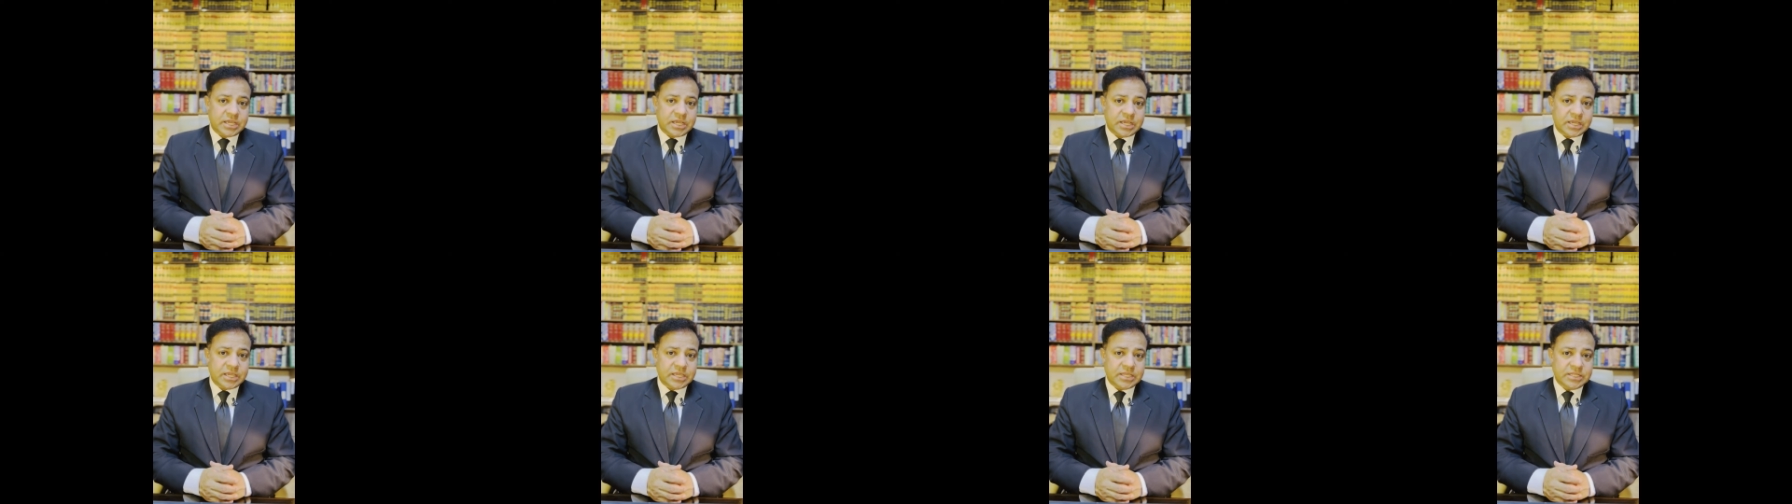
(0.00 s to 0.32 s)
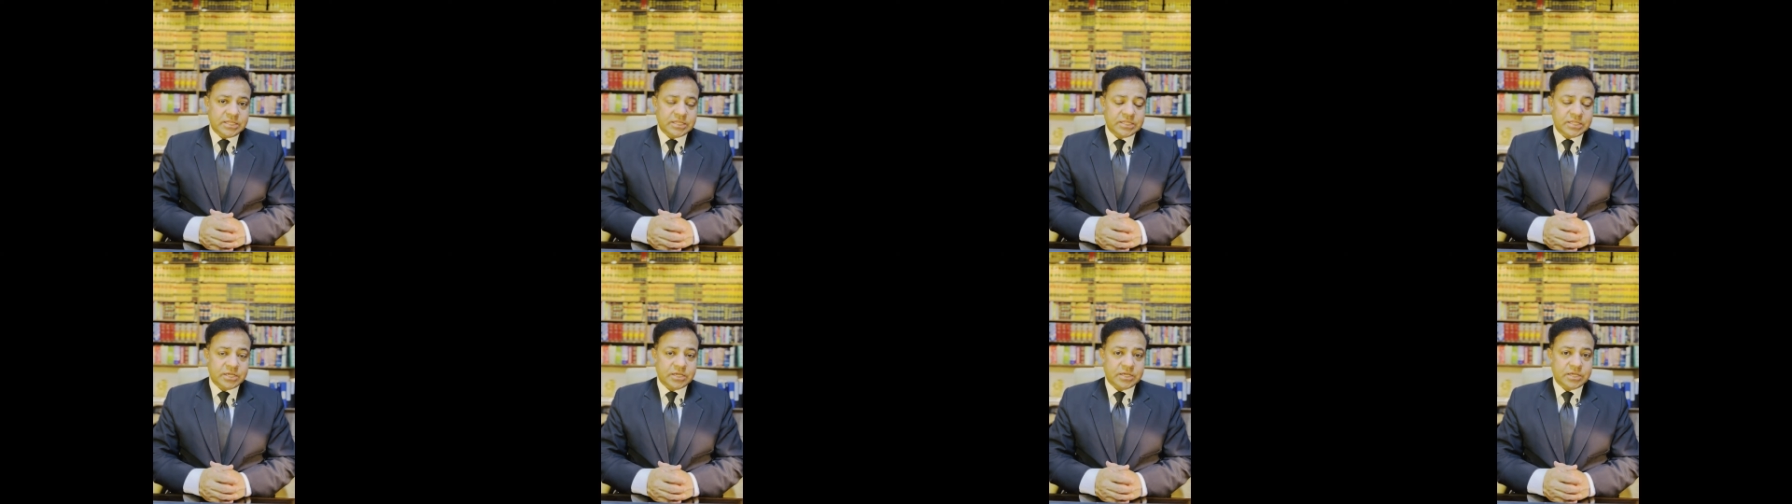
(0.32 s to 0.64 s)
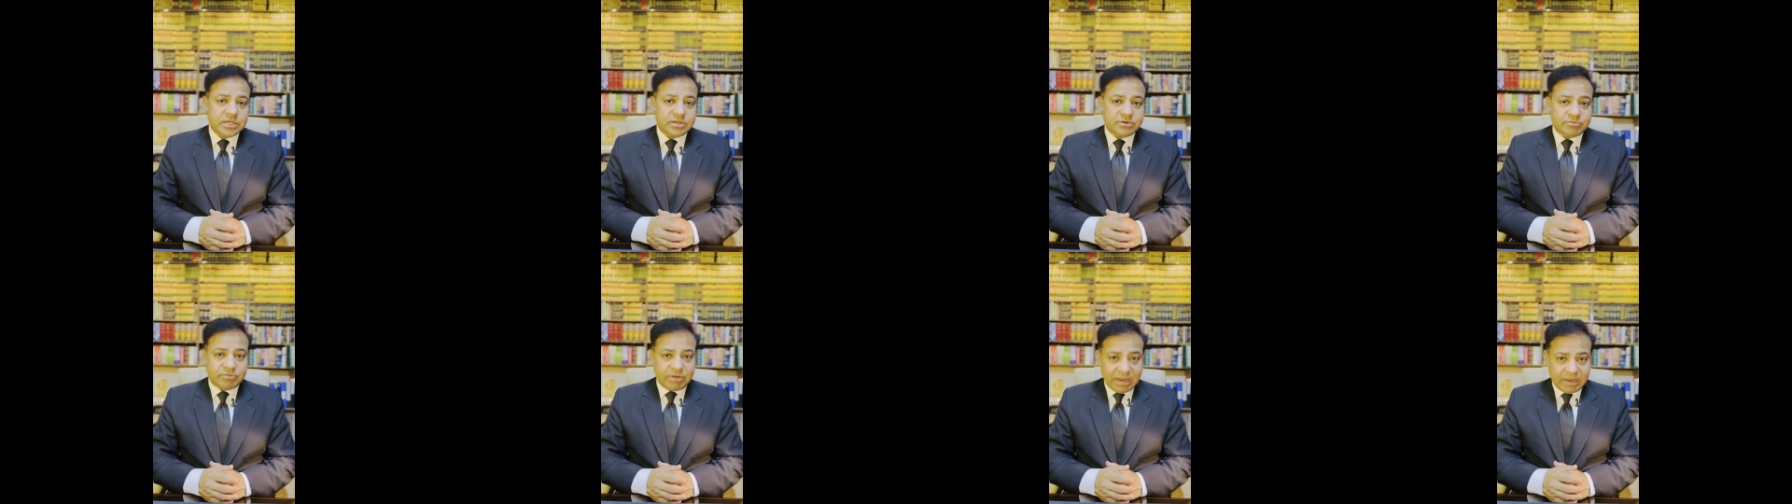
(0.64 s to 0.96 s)
in
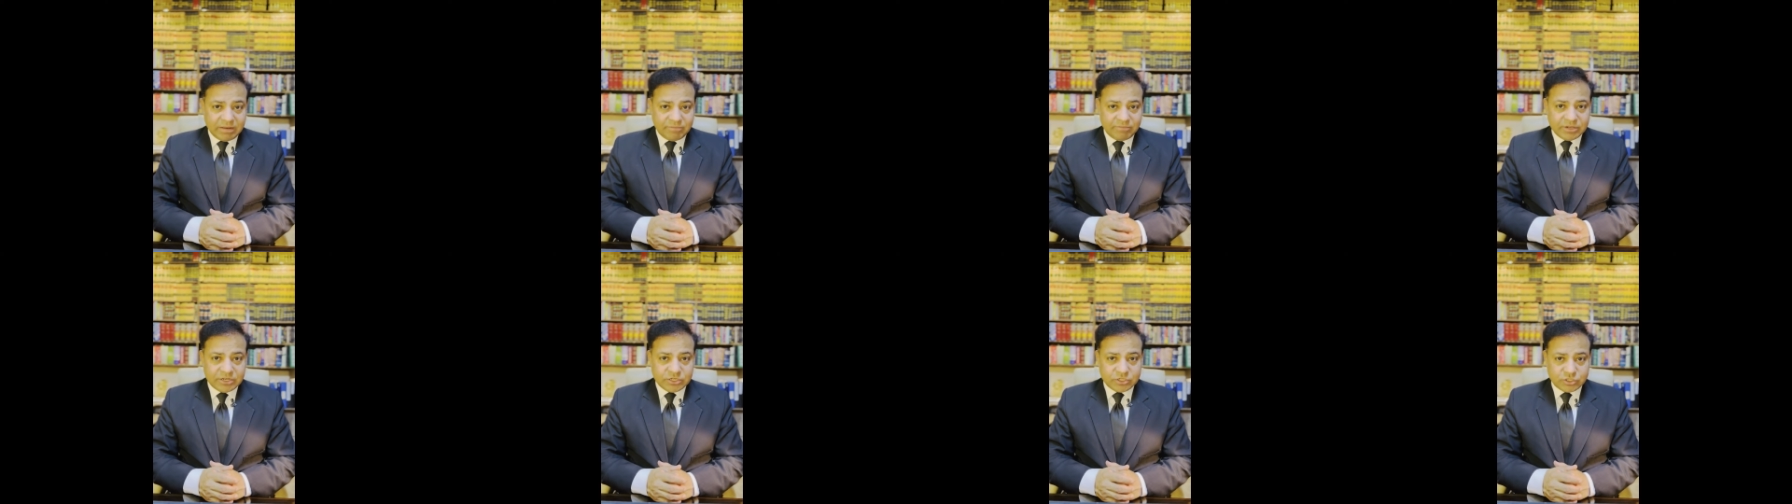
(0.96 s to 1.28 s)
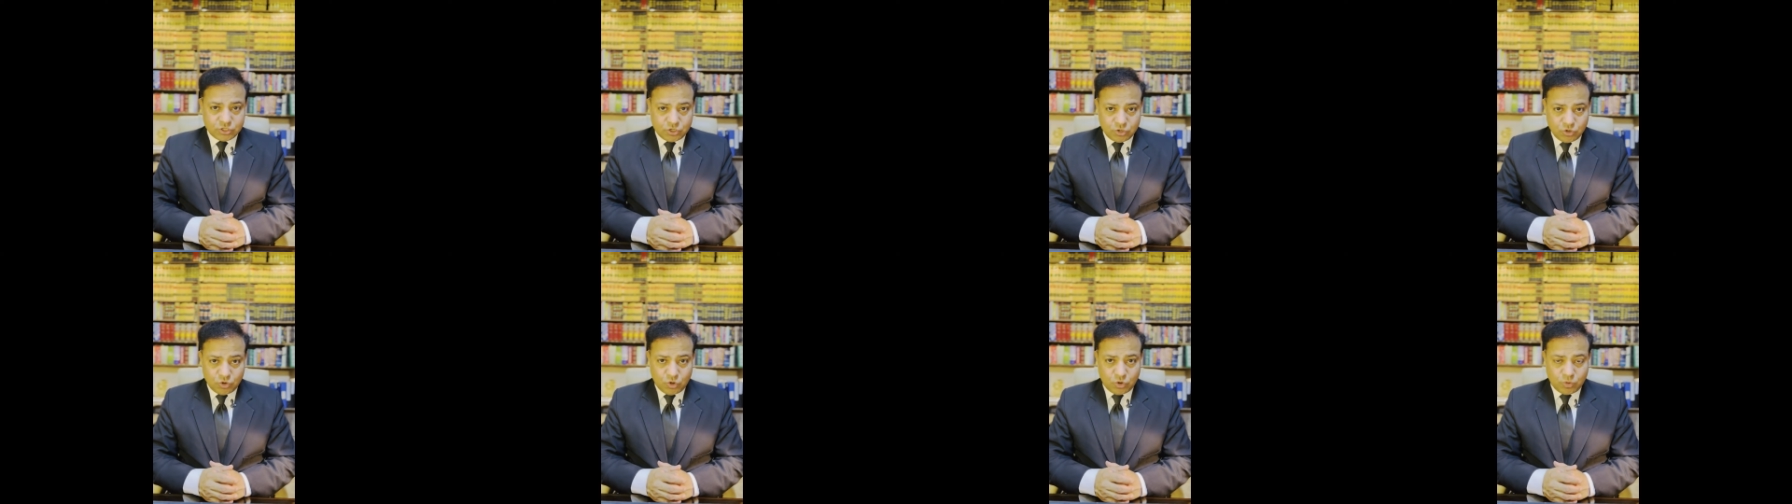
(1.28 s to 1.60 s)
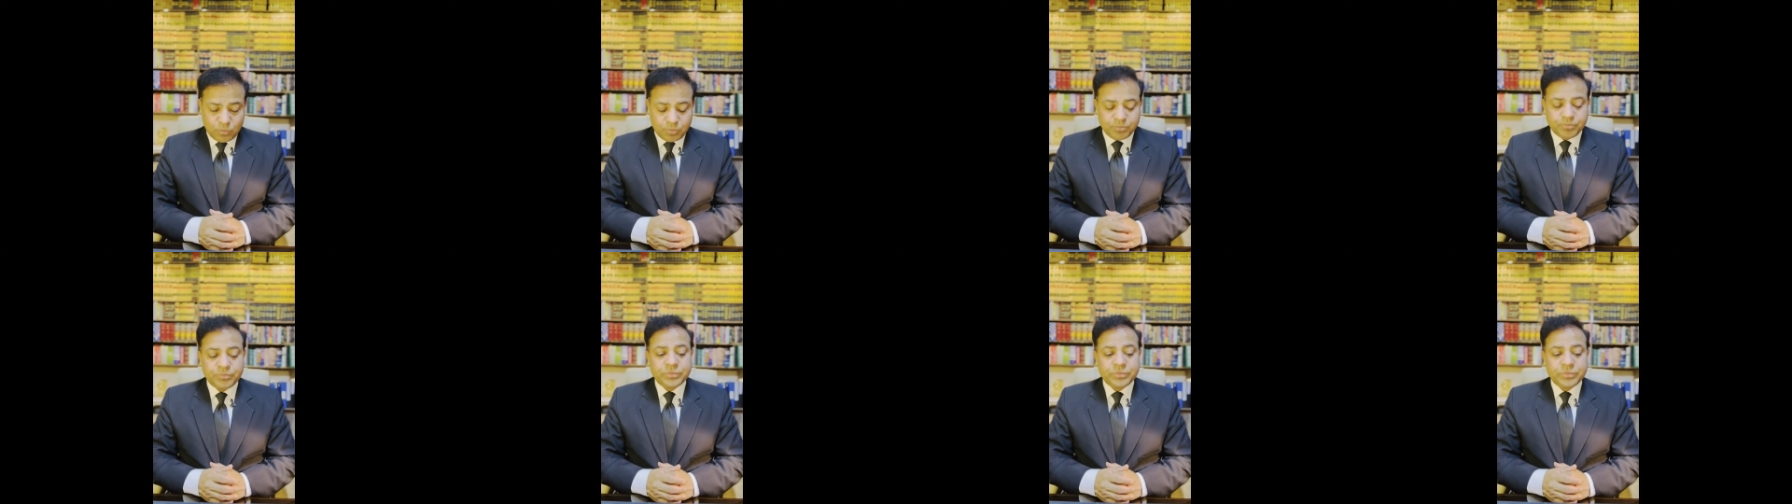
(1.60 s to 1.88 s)
the relevant law.